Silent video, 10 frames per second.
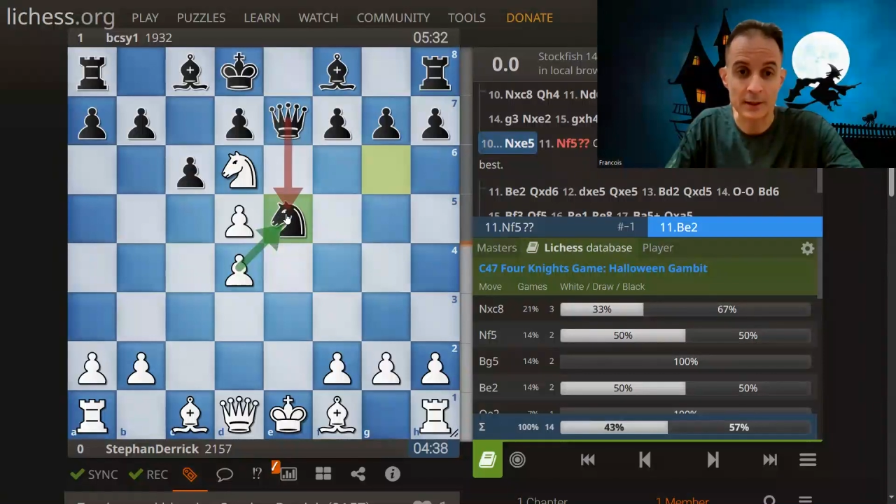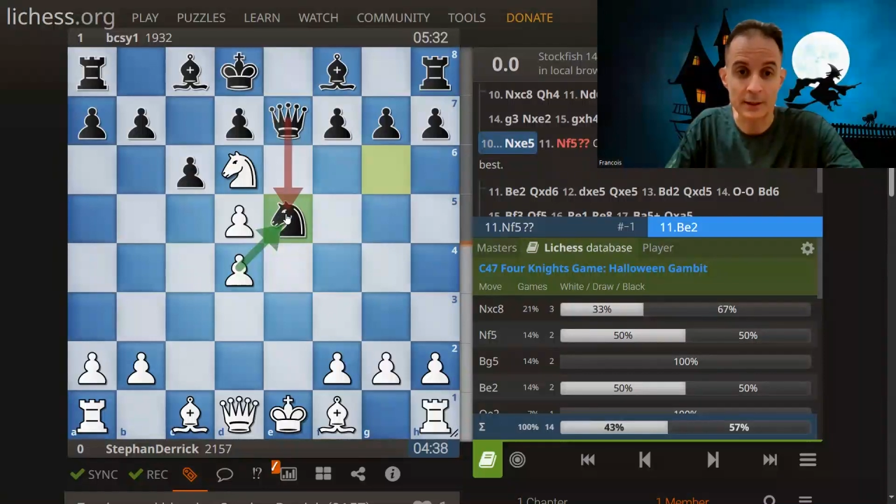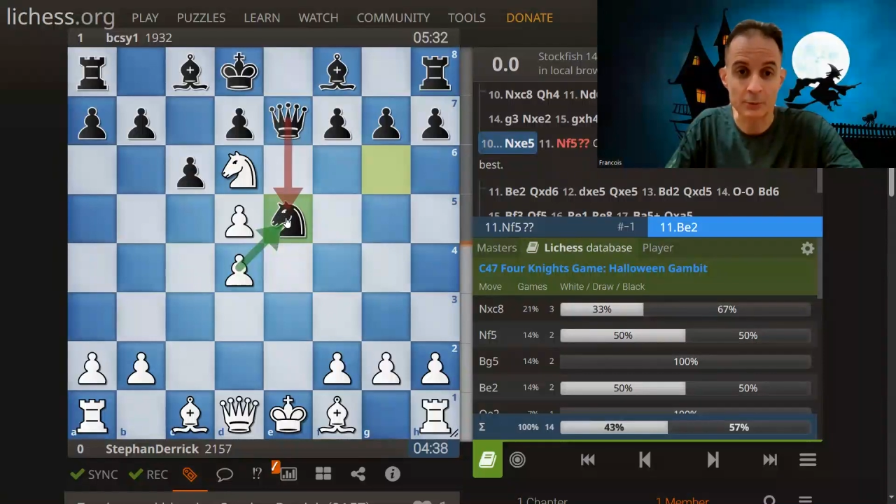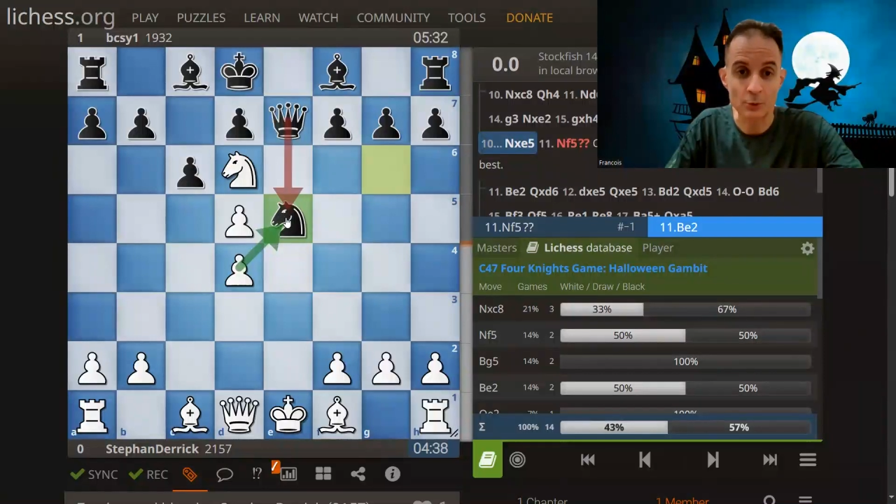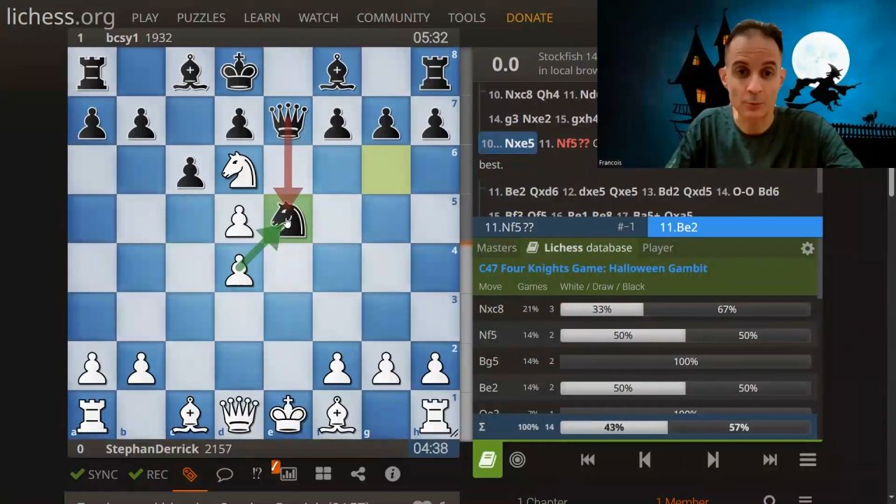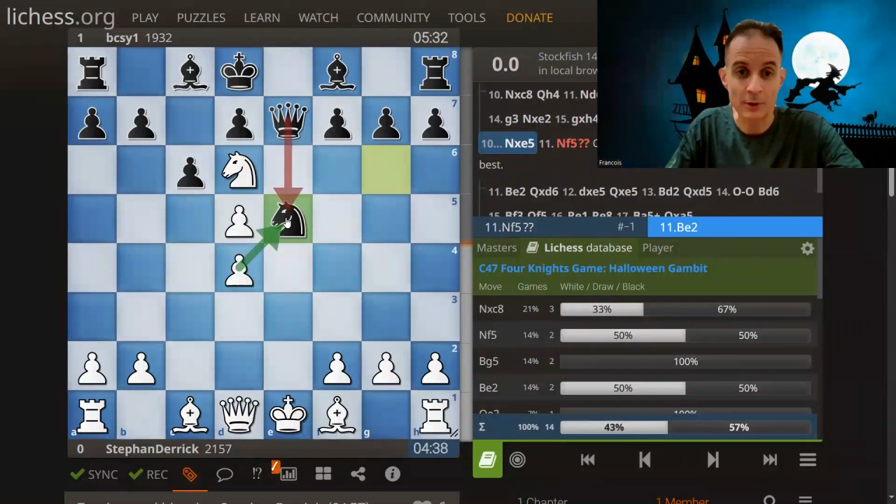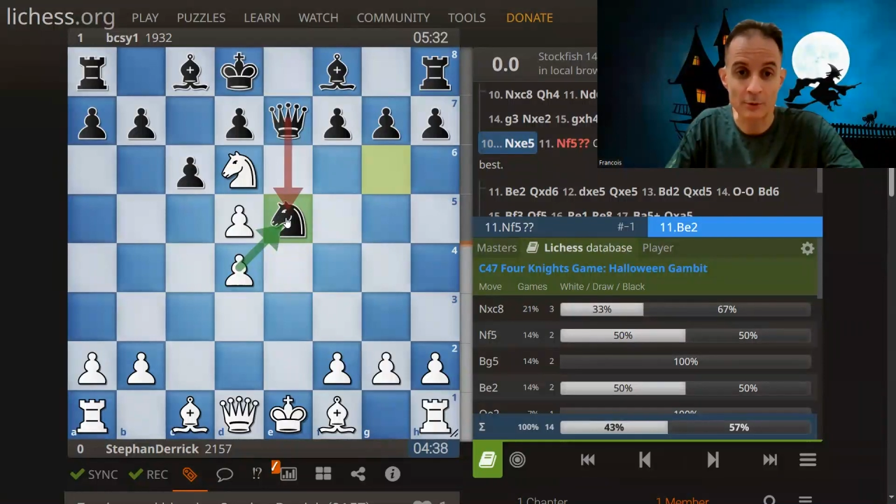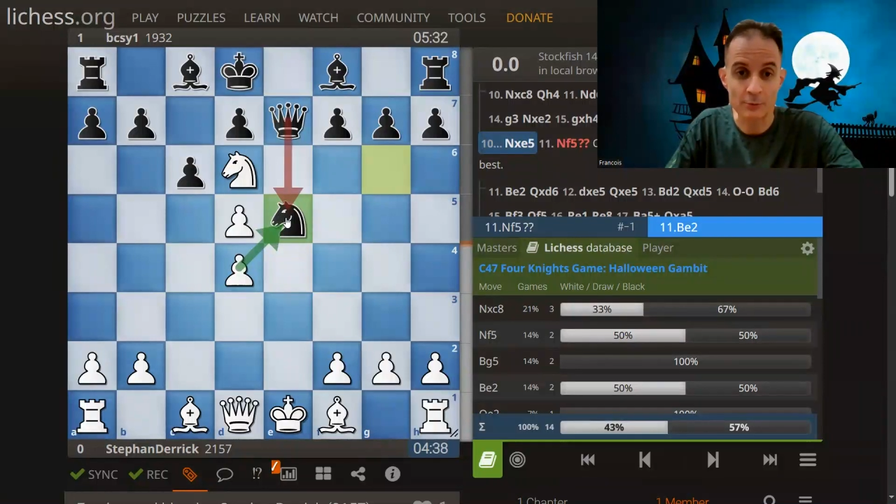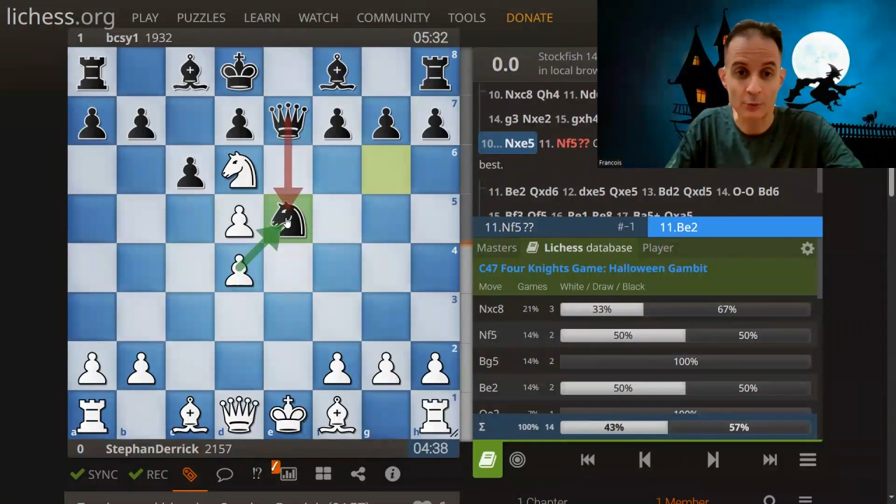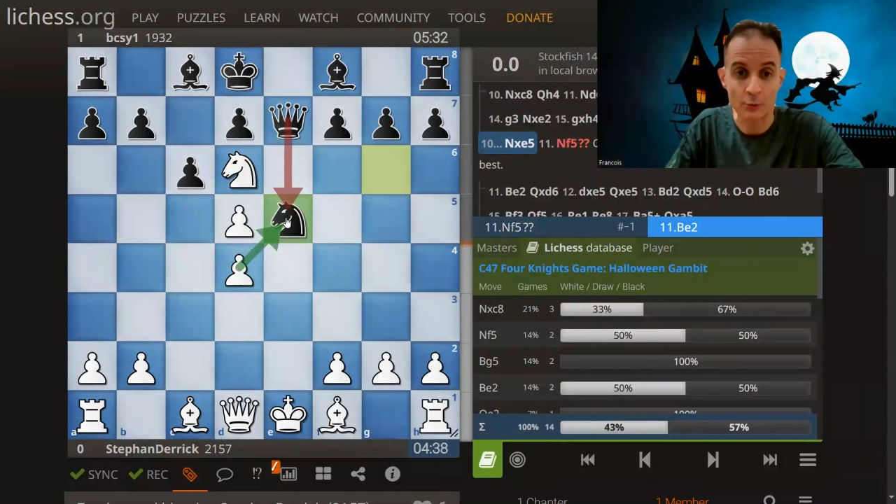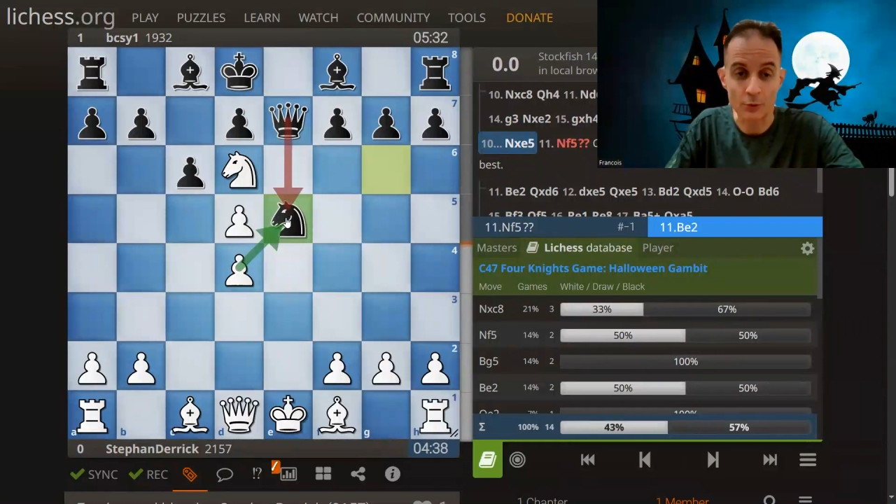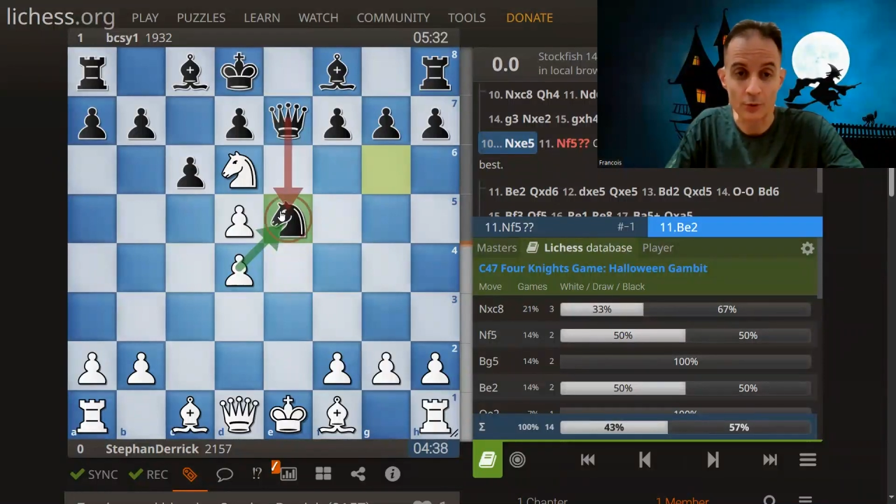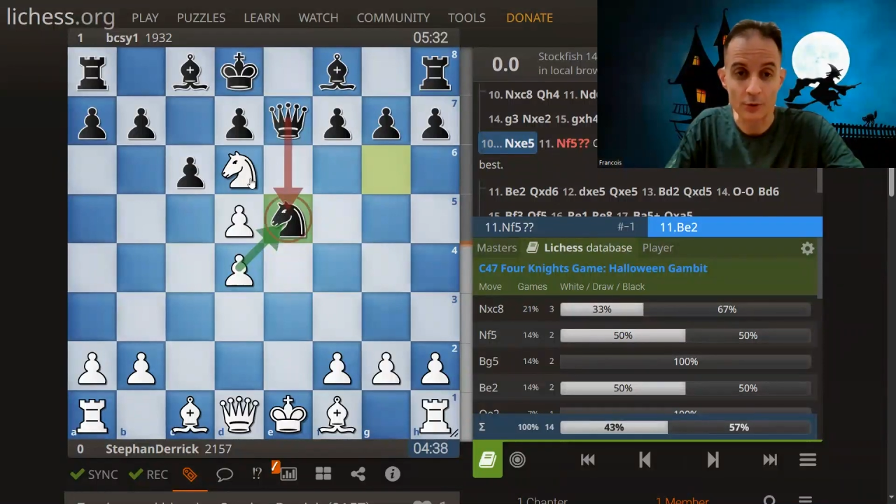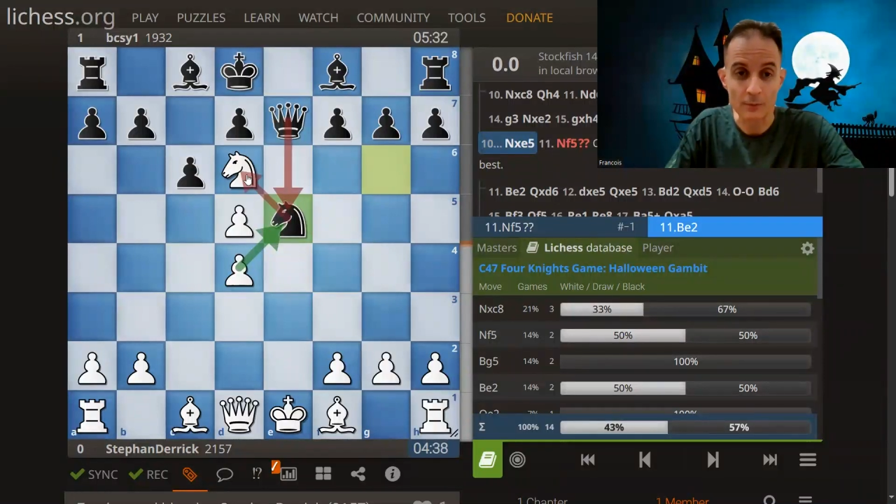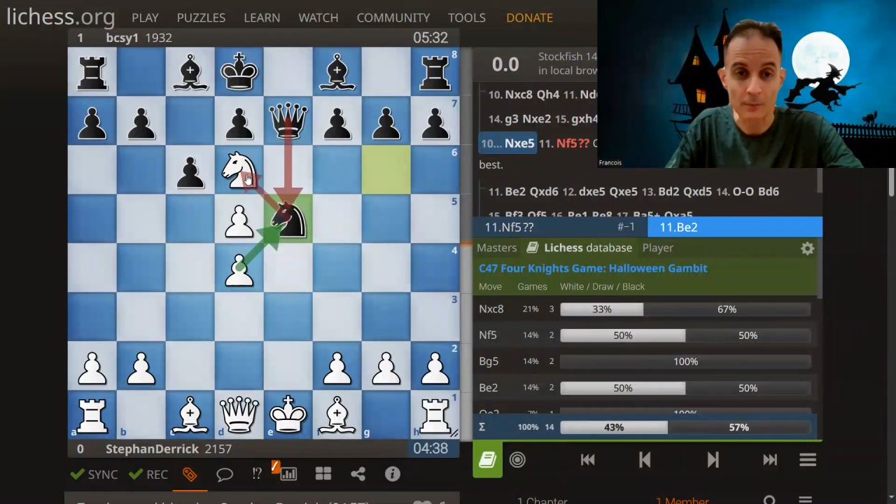and it will be a fork.